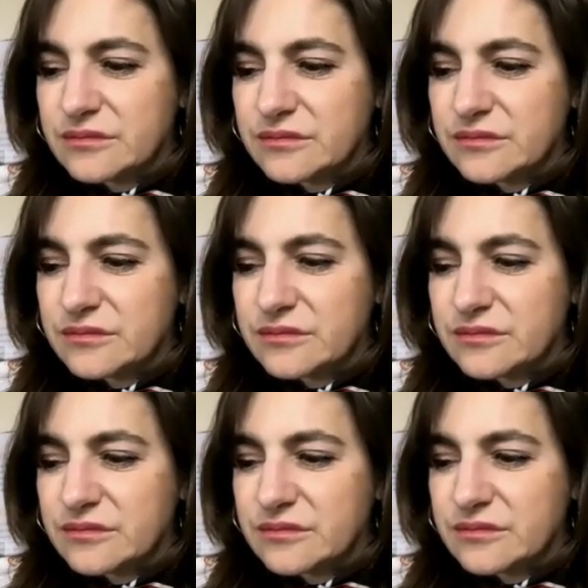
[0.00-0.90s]

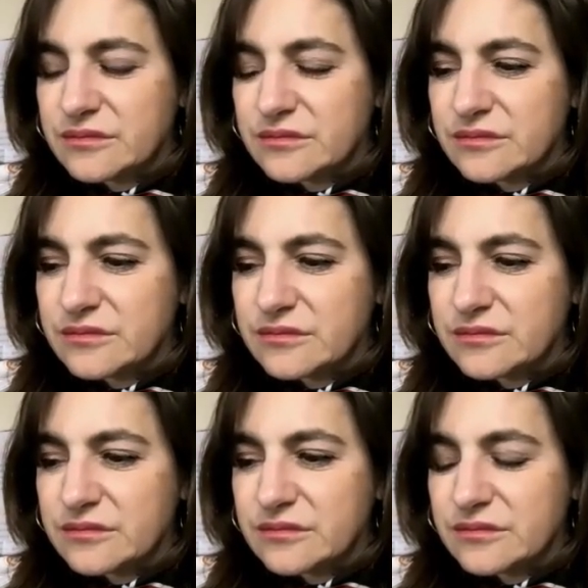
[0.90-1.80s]

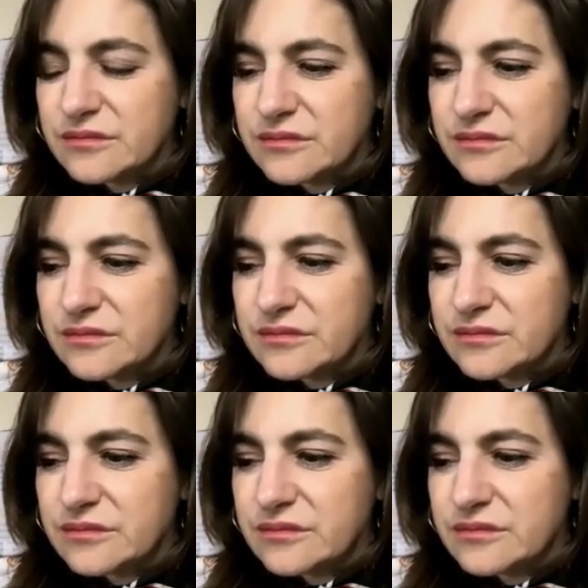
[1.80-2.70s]

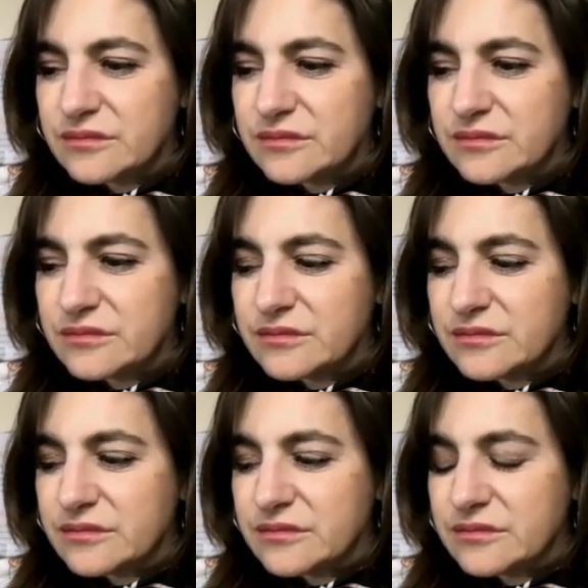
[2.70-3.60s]

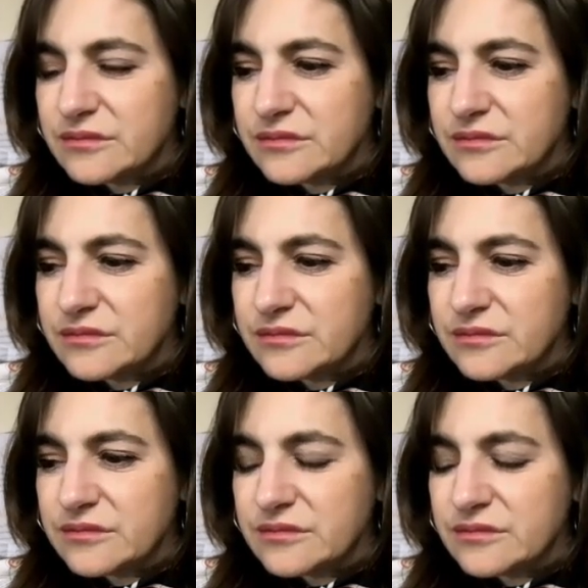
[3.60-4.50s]

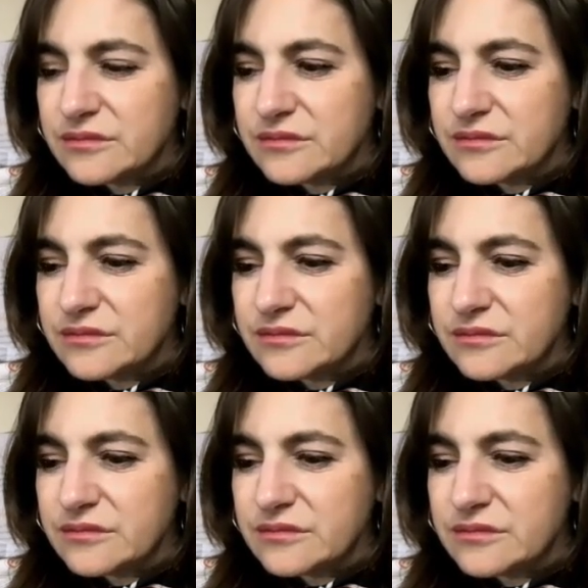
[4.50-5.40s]

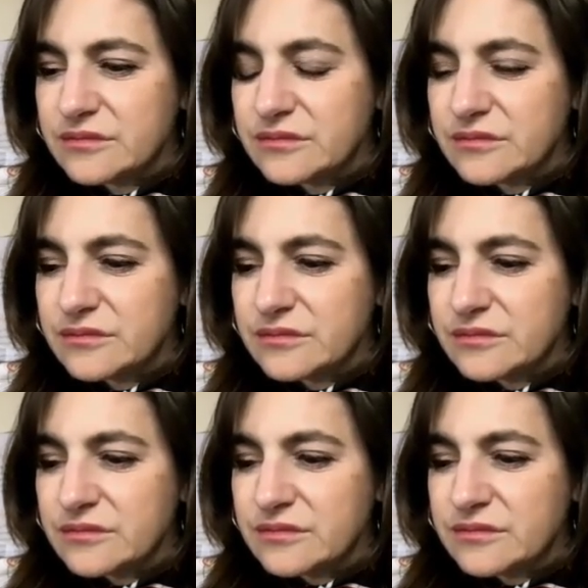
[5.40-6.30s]

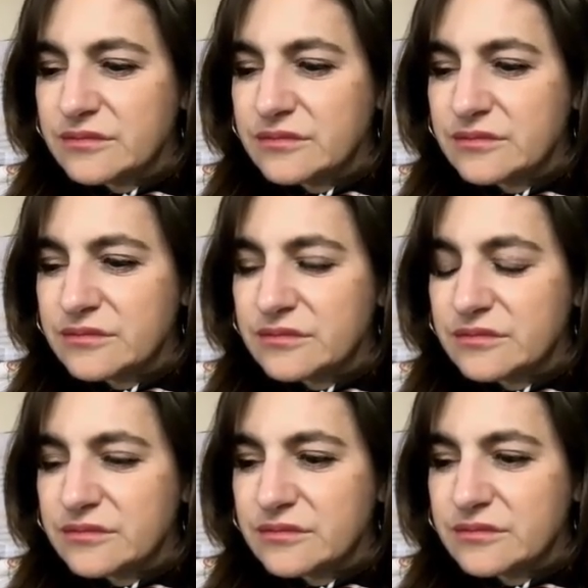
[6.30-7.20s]
(silent)